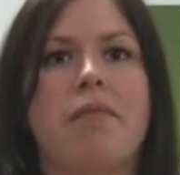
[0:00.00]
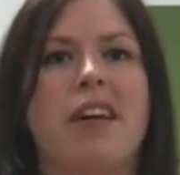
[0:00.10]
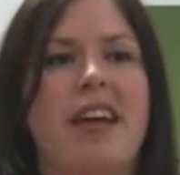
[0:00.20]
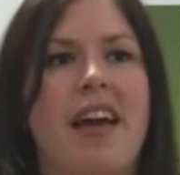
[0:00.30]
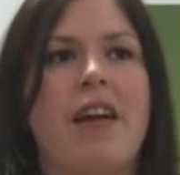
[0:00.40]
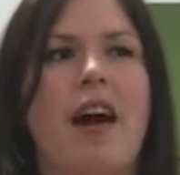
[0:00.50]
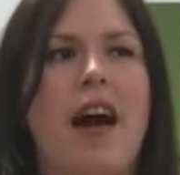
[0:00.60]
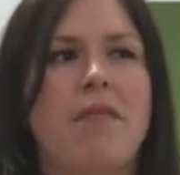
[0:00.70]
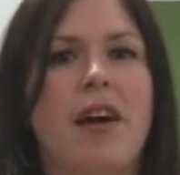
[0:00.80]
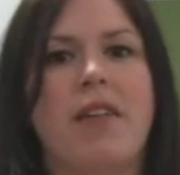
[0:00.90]
Again,
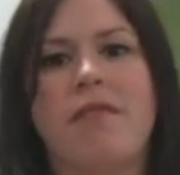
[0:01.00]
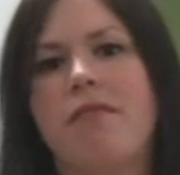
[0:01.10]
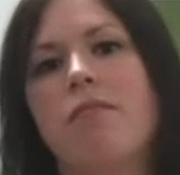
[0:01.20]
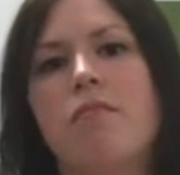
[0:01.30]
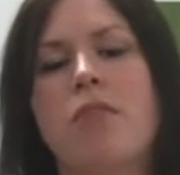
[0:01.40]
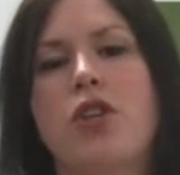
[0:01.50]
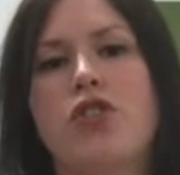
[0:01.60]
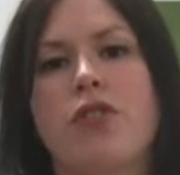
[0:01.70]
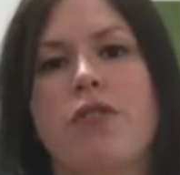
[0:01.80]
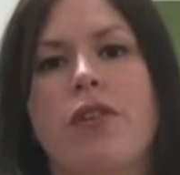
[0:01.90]
I'm not
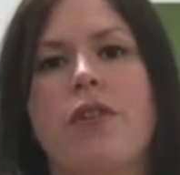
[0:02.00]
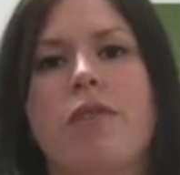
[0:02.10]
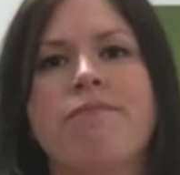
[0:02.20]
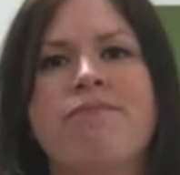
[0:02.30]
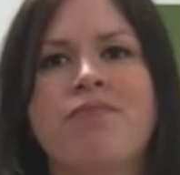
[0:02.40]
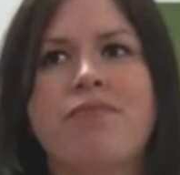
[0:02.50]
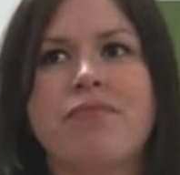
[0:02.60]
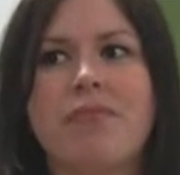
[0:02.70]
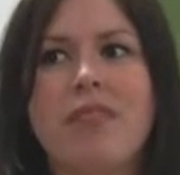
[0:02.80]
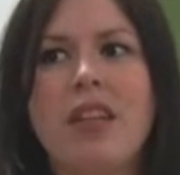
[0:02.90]
much of a
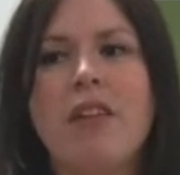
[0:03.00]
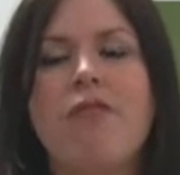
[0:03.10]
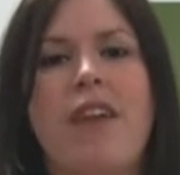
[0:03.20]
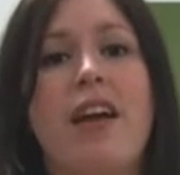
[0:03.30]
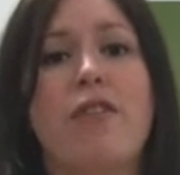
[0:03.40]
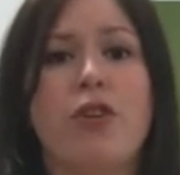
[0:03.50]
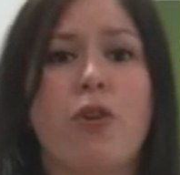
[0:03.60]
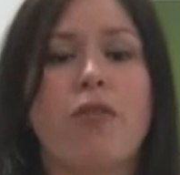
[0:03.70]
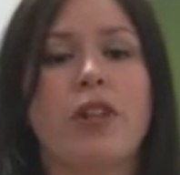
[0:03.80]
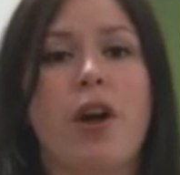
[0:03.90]
fan of an
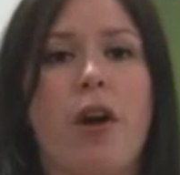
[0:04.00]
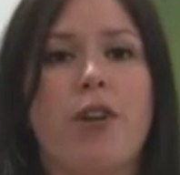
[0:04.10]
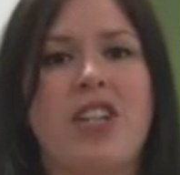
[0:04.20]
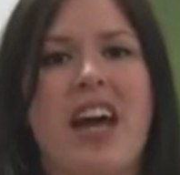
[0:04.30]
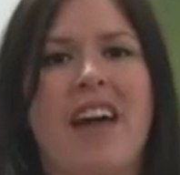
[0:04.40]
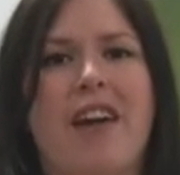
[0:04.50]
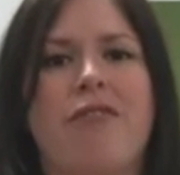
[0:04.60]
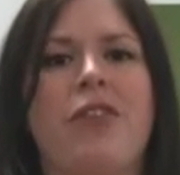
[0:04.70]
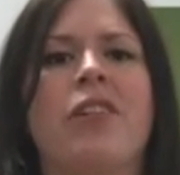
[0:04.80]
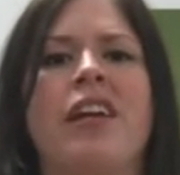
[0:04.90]
overly hard tack. I
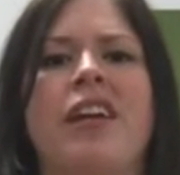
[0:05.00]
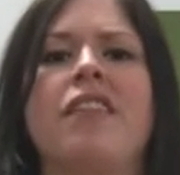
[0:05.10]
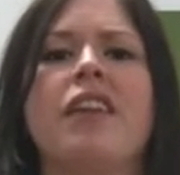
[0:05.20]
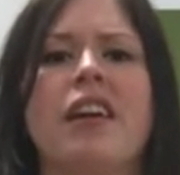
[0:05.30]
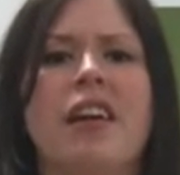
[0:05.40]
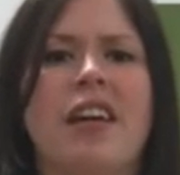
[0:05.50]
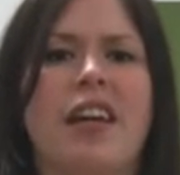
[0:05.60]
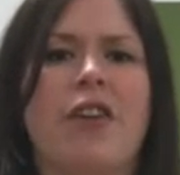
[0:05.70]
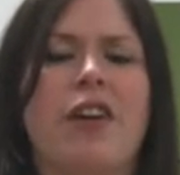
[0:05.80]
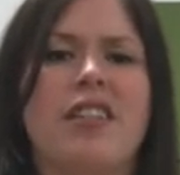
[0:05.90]
feel like it
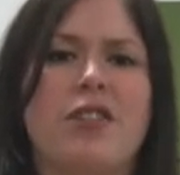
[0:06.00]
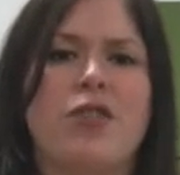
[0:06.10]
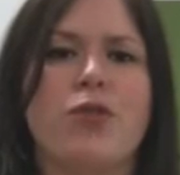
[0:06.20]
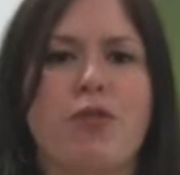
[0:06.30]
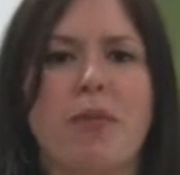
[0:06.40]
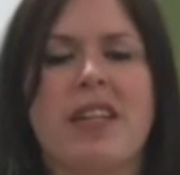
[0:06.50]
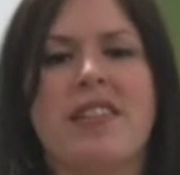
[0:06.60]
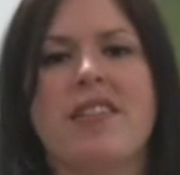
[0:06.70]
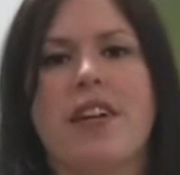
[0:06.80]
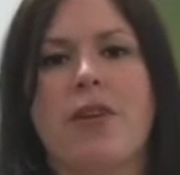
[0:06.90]
creates issues for me as
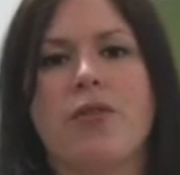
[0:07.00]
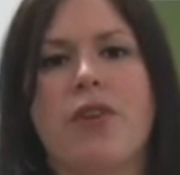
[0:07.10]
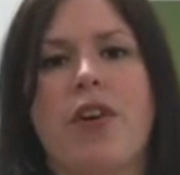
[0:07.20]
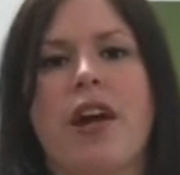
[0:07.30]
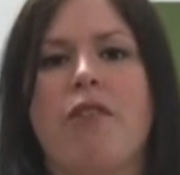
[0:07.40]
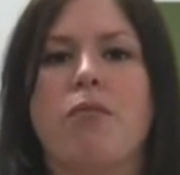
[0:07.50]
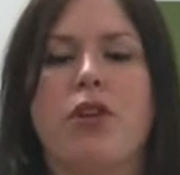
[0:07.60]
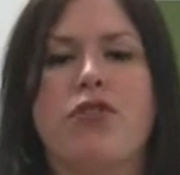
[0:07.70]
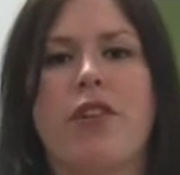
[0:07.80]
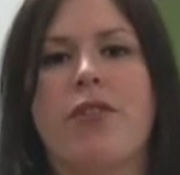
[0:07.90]
the day goes on. I would
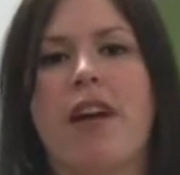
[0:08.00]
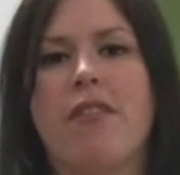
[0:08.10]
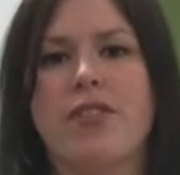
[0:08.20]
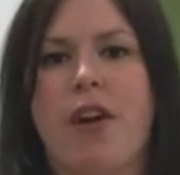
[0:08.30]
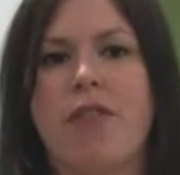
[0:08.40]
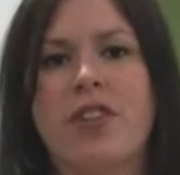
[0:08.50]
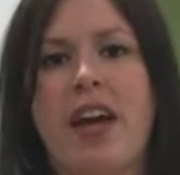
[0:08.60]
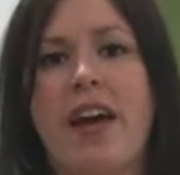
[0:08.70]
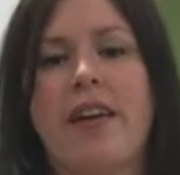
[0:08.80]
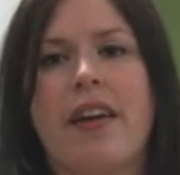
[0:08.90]
much rather have a soft
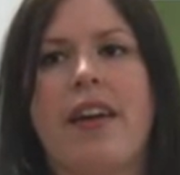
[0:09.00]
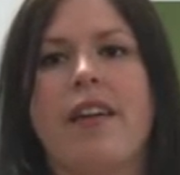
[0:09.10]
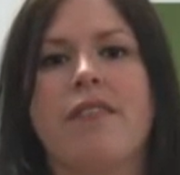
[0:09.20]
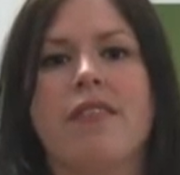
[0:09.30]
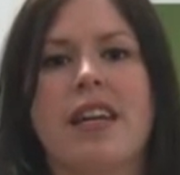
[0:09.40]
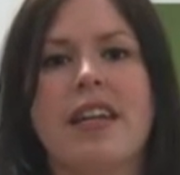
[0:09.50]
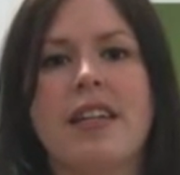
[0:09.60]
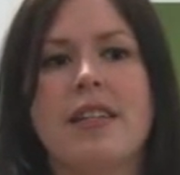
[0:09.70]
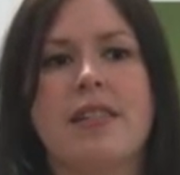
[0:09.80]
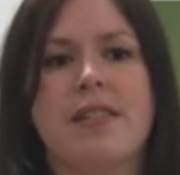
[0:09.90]
tack, and it
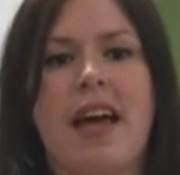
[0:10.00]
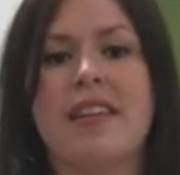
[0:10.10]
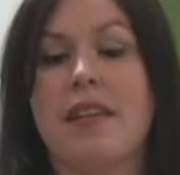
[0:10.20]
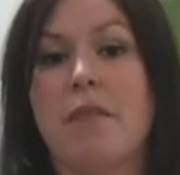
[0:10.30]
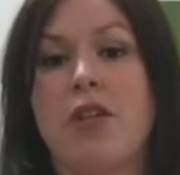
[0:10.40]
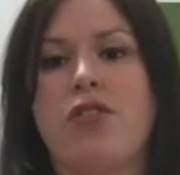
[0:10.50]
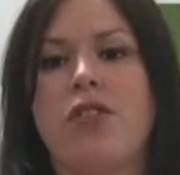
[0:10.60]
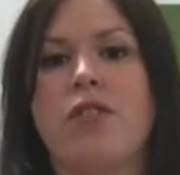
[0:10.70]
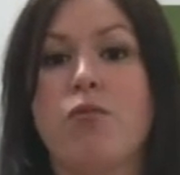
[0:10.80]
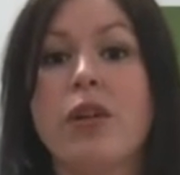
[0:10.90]
is, as I
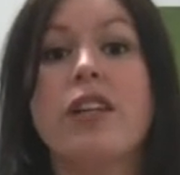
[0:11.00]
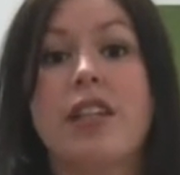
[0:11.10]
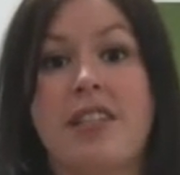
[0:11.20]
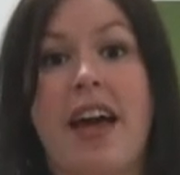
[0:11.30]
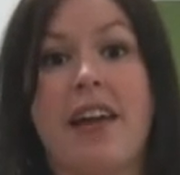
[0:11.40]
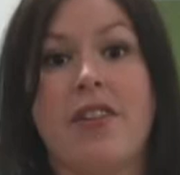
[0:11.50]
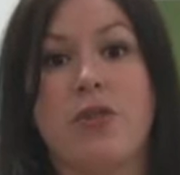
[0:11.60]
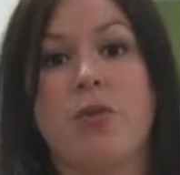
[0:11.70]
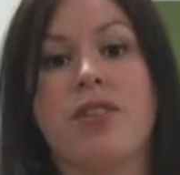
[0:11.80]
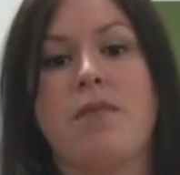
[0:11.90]
mentioned, really tacking
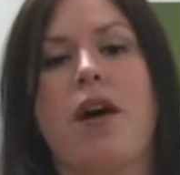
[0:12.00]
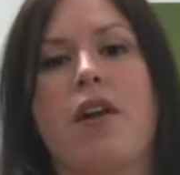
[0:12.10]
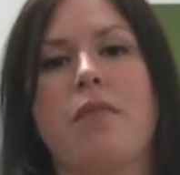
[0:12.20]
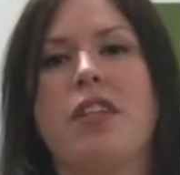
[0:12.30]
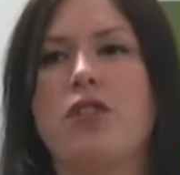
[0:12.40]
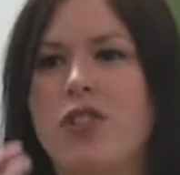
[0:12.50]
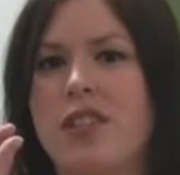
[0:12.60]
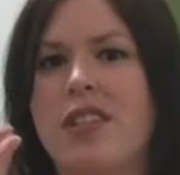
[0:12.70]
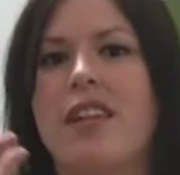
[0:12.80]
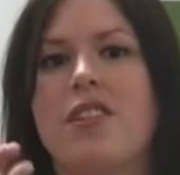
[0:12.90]
towards the bottom, and then
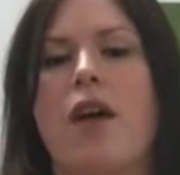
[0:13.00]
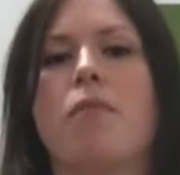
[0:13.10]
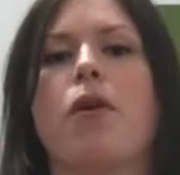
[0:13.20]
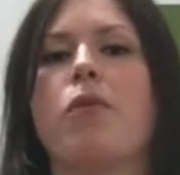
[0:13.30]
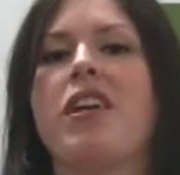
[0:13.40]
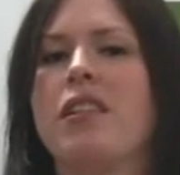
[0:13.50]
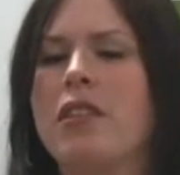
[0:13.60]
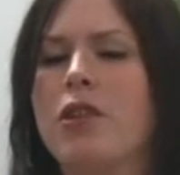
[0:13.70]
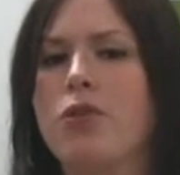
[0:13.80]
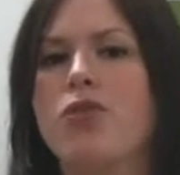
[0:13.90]
just to that top part we get a
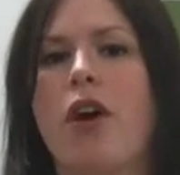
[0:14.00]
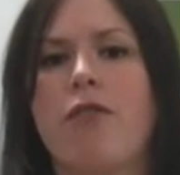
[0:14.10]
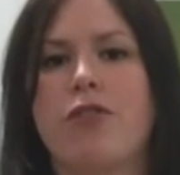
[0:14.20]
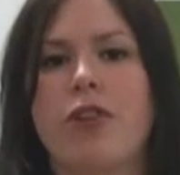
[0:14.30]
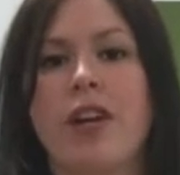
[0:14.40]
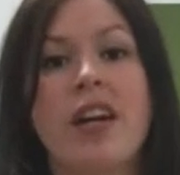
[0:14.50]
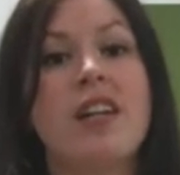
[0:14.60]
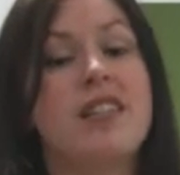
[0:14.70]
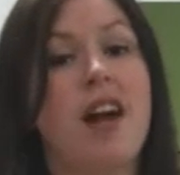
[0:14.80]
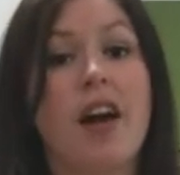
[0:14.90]
little softer.
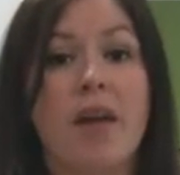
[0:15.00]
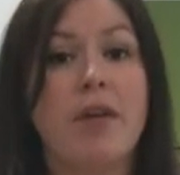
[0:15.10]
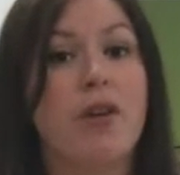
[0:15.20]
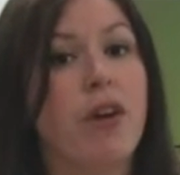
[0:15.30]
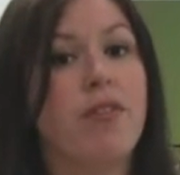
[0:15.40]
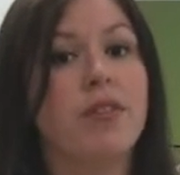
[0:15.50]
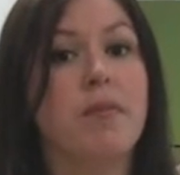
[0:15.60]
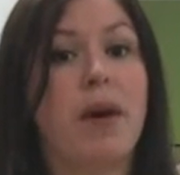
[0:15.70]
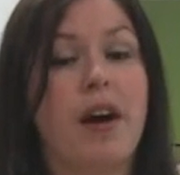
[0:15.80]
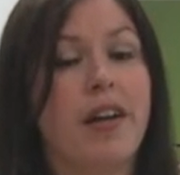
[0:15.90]
It's not coming away from the
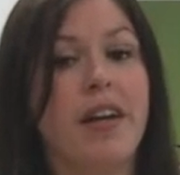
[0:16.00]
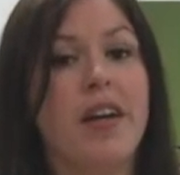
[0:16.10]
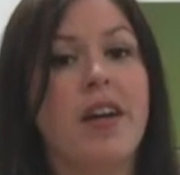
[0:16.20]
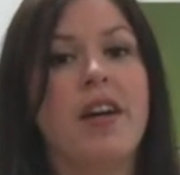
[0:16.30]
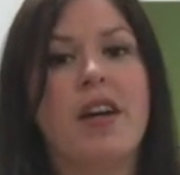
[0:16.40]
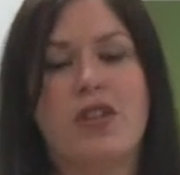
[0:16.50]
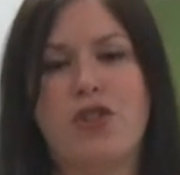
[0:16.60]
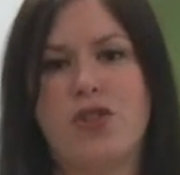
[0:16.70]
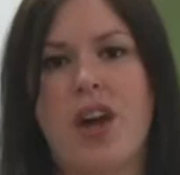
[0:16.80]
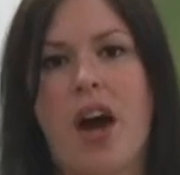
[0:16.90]
body, it's
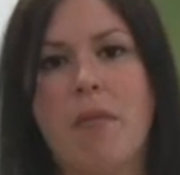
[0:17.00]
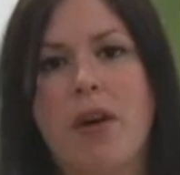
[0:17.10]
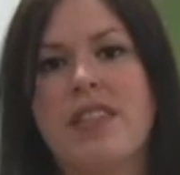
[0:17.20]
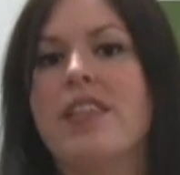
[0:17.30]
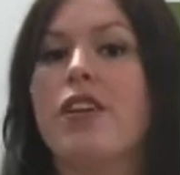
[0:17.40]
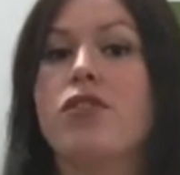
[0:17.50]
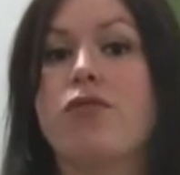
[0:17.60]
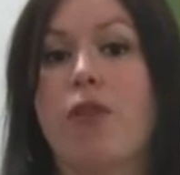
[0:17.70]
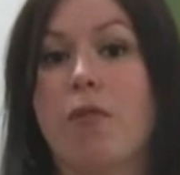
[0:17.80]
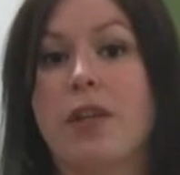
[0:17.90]
not pressing as
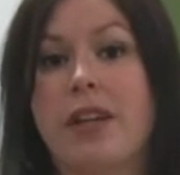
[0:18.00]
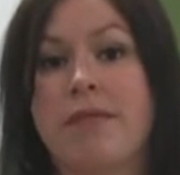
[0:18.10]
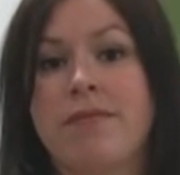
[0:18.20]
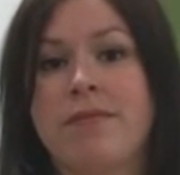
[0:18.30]
firmly.